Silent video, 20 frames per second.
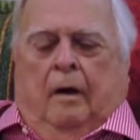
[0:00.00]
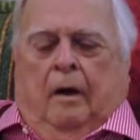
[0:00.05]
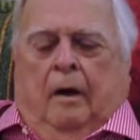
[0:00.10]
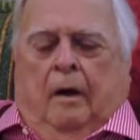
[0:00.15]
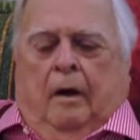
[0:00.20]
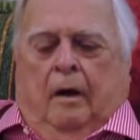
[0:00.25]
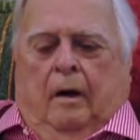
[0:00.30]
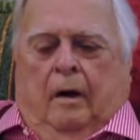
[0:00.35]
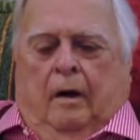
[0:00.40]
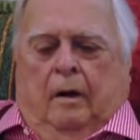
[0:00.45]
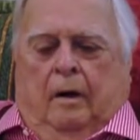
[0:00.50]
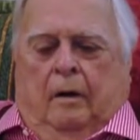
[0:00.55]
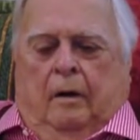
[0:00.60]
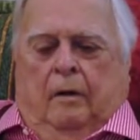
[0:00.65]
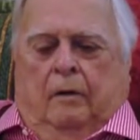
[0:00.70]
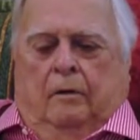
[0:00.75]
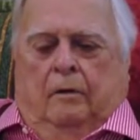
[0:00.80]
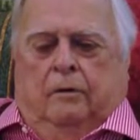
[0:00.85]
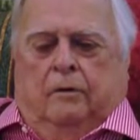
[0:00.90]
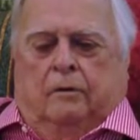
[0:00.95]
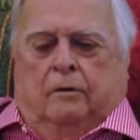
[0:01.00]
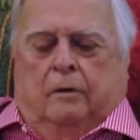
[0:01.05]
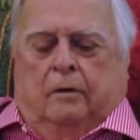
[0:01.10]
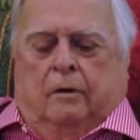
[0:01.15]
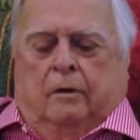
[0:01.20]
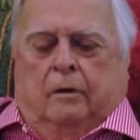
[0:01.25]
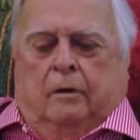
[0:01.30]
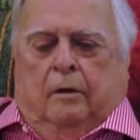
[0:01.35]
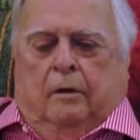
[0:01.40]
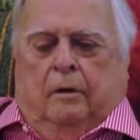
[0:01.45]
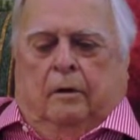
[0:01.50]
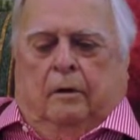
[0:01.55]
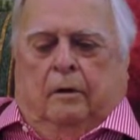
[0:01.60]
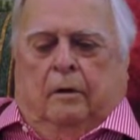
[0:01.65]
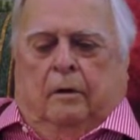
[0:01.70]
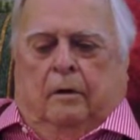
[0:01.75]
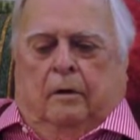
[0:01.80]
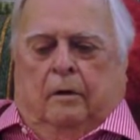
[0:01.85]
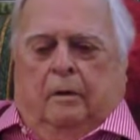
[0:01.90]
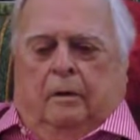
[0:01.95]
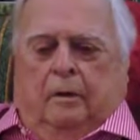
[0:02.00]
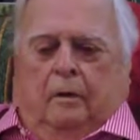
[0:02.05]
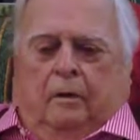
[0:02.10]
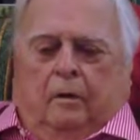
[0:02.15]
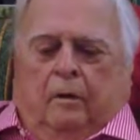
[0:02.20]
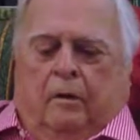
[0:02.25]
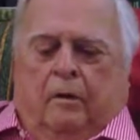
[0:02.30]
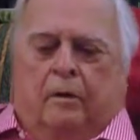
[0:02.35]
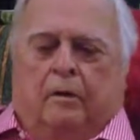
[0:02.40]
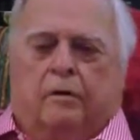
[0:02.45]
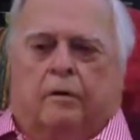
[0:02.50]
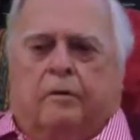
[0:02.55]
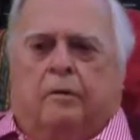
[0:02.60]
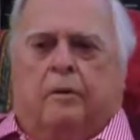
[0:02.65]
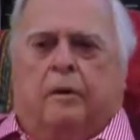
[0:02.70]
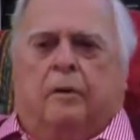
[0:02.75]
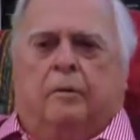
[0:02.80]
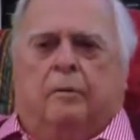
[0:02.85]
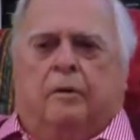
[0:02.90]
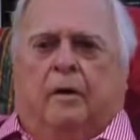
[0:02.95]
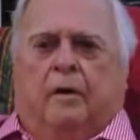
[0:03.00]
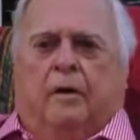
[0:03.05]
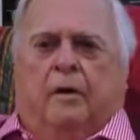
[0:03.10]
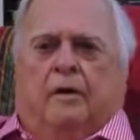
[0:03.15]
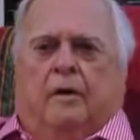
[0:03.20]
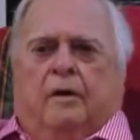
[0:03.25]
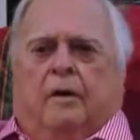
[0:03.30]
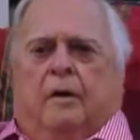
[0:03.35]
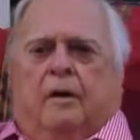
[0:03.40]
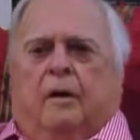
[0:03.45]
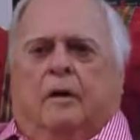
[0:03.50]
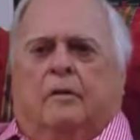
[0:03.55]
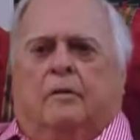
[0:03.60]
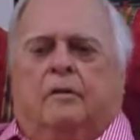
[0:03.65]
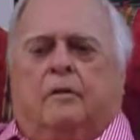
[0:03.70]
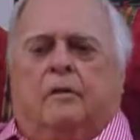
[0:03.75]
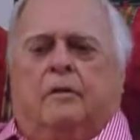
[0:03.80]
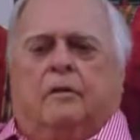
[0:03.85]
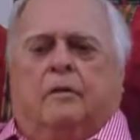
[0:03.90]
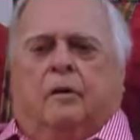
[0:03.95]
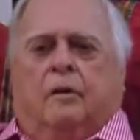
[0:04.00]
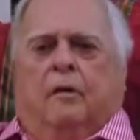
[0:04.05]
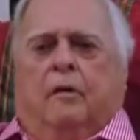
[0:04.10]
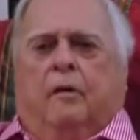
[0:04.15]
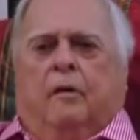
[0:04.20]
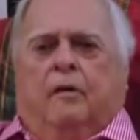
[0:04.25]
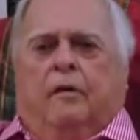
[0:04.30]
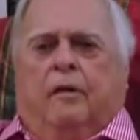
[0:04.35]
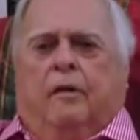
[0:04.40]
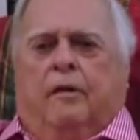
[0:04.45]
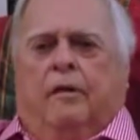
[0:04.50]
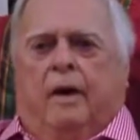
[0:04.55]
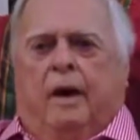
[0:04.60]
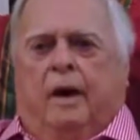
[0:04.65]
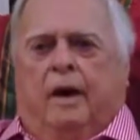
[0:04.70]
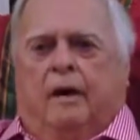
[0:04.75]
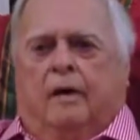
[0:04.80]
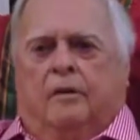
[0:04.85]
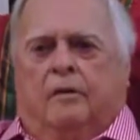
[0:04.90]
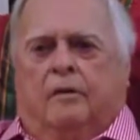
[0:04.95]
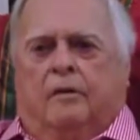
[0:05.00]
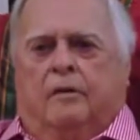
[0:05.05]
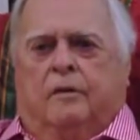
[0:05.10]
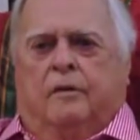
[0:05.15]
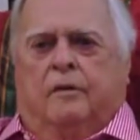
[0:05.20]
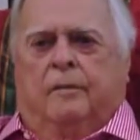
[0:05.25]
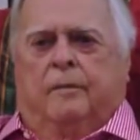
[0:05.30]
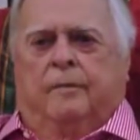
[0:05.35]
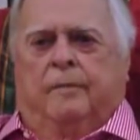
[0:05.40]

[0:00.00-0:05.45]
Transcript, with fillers: uh, whose lawyers number in the hundreds or in the thousands